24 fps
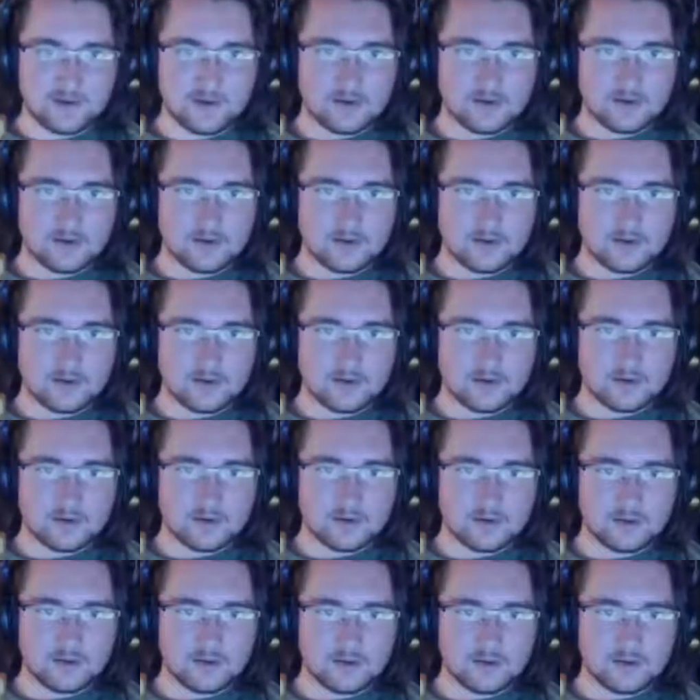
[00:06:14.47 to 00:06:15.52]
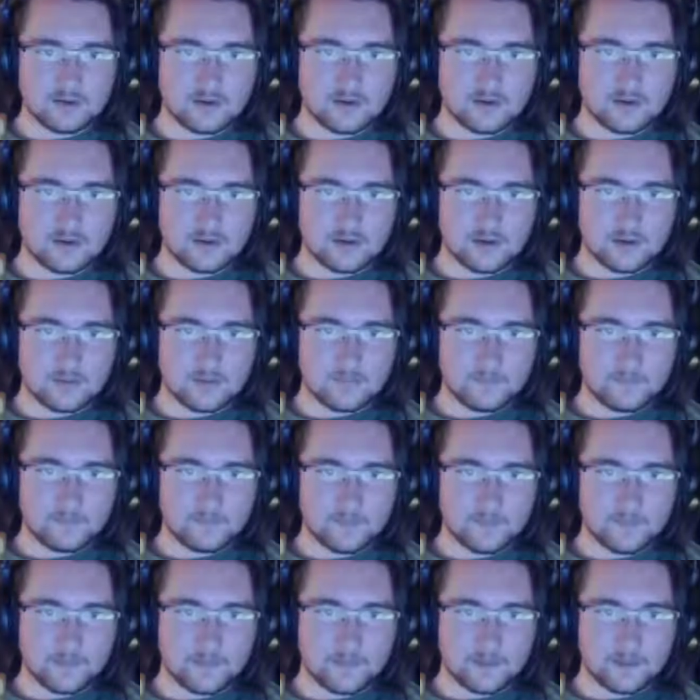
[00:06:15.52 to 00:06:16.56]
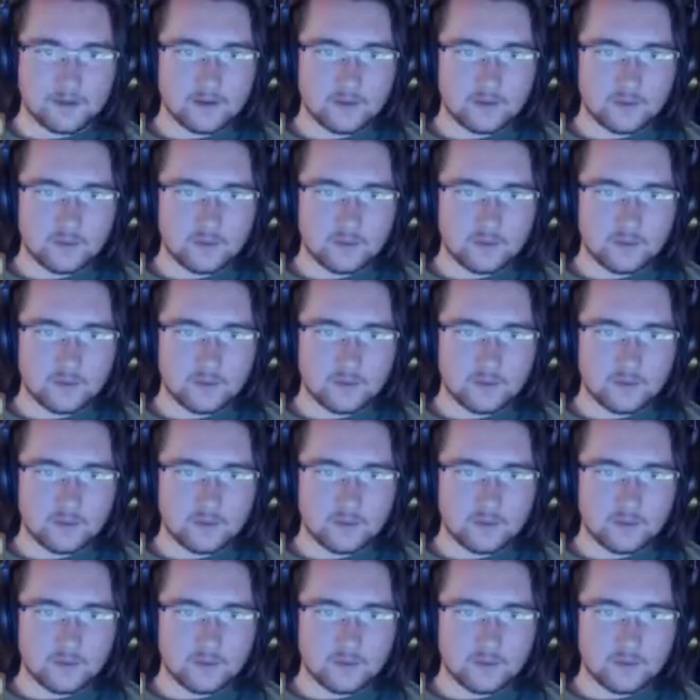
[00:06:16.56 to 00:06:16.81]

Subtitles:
[no speech]